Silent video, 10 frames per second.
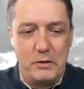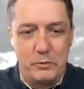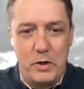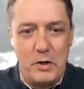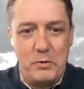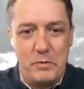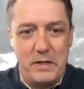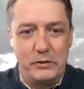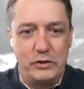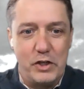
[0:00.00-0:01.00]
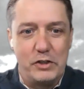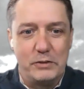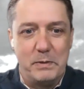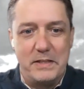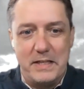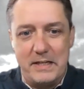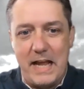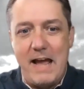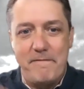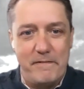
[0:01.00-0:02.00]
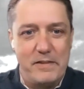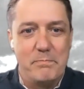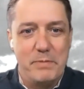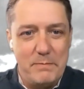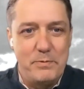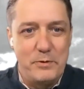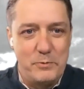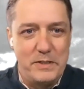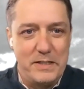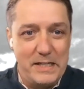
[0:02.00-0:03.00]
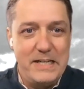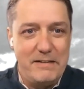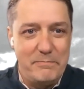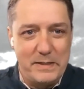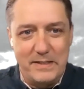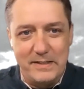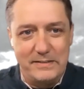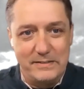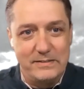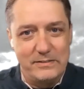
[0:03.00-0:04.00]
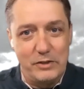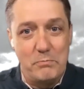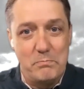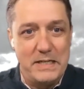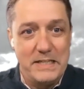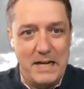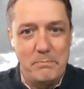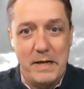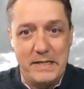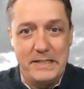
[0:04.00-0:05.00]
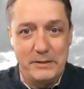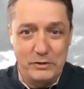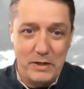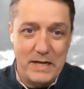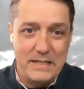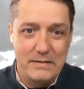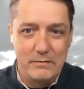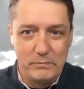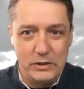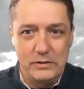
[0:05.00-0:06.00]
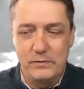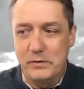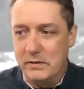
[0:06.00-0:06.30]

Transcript: grow their church, but then half of the people would leave, because so many in Albania are trying, just